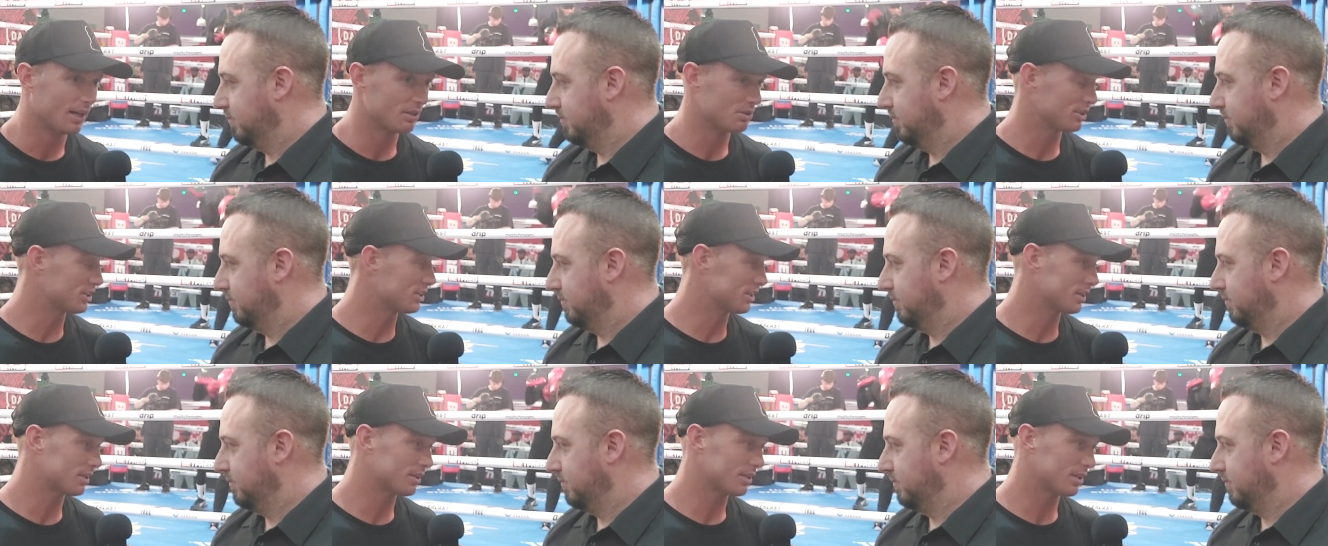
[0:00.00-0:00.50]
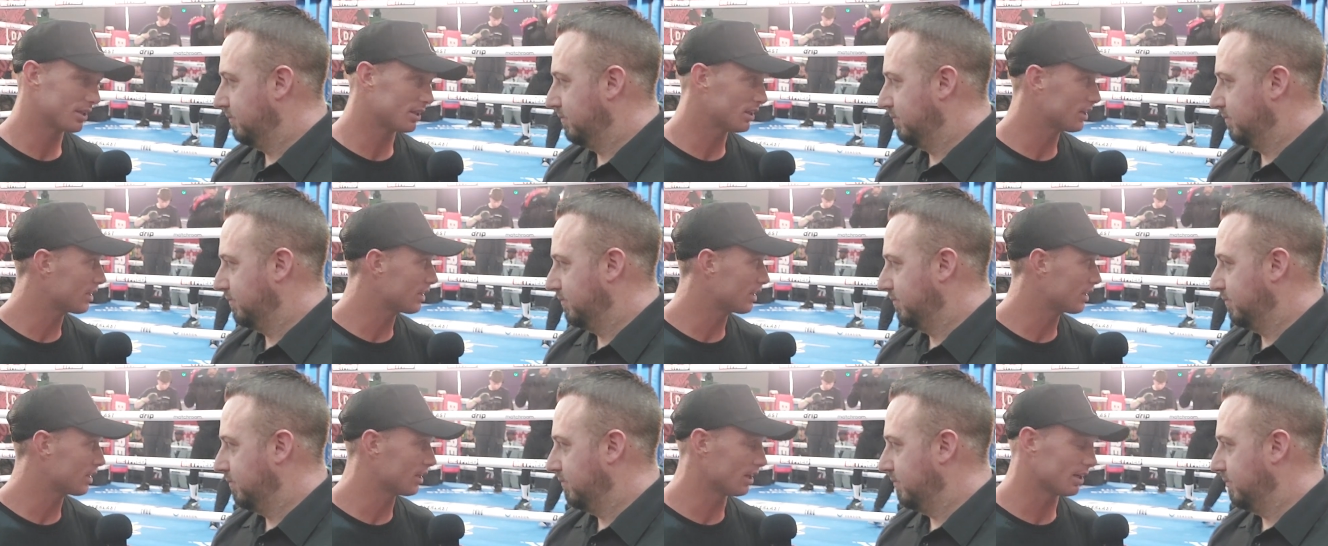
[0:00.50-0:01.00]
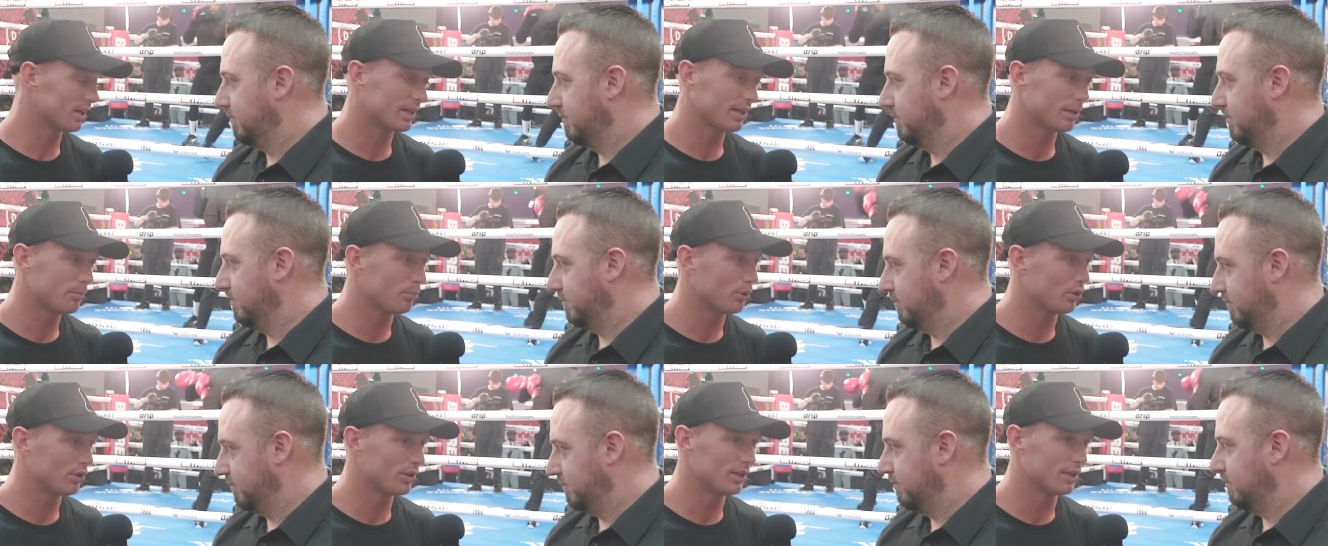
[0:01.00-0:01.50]
Speaker 1: I just got to
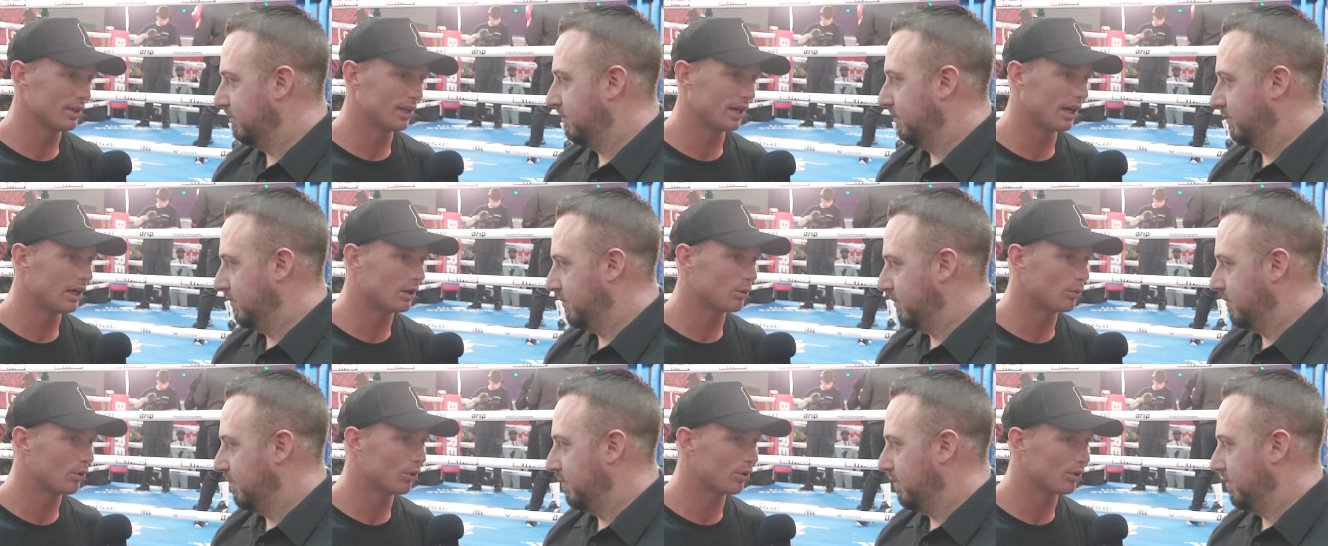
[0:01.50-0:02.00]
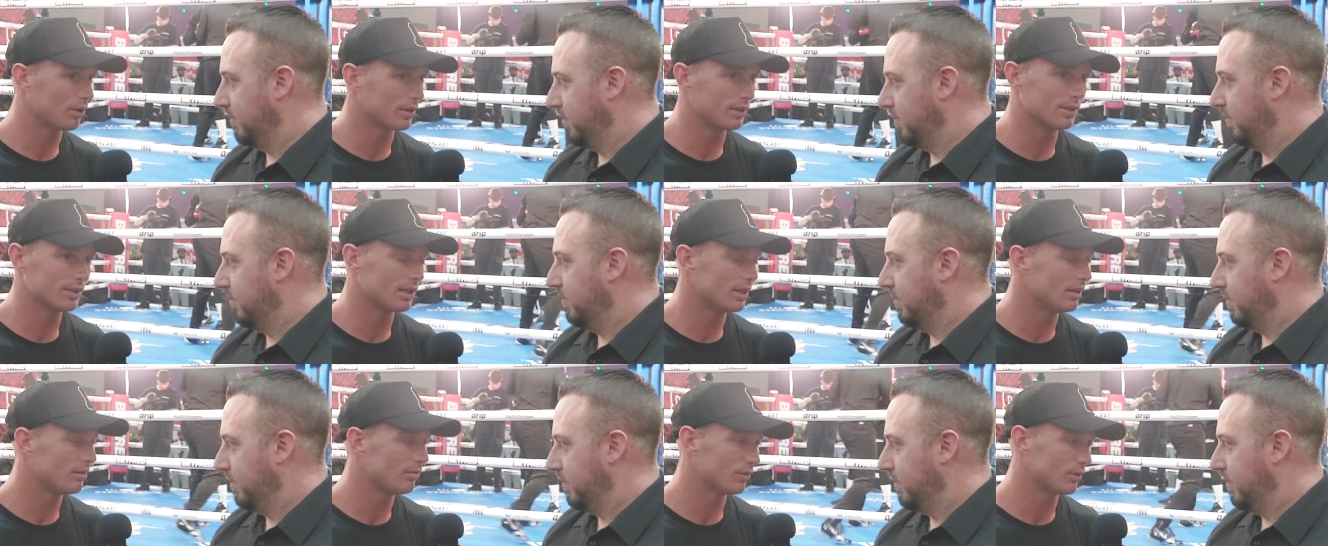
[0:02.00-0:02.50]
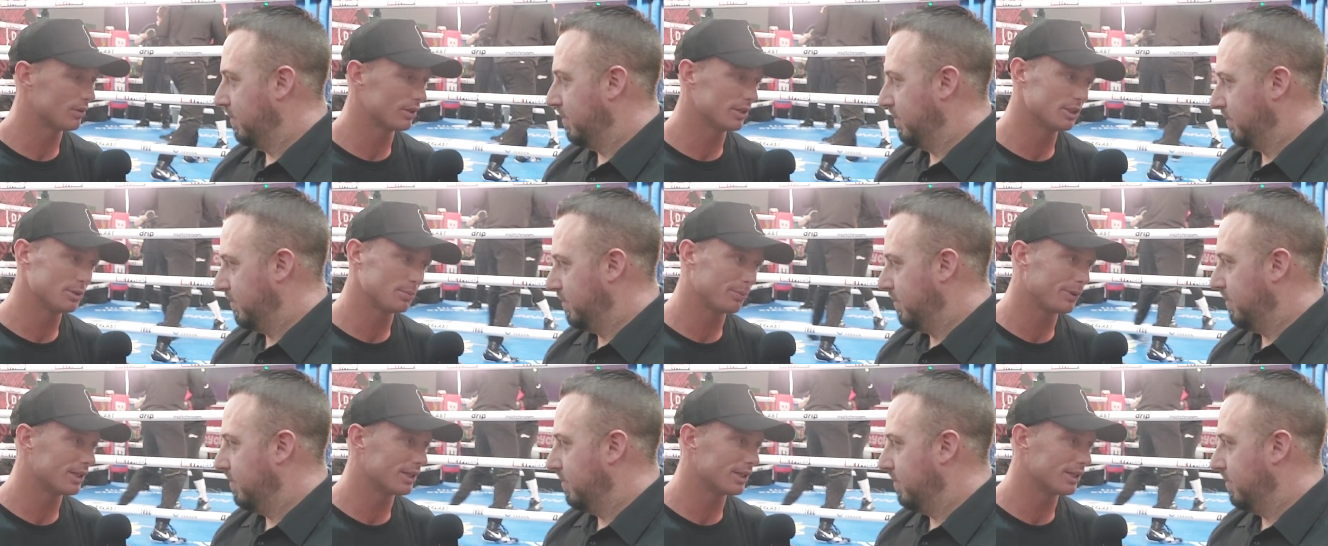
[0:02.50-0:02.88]
keep putting in the hard work and delivering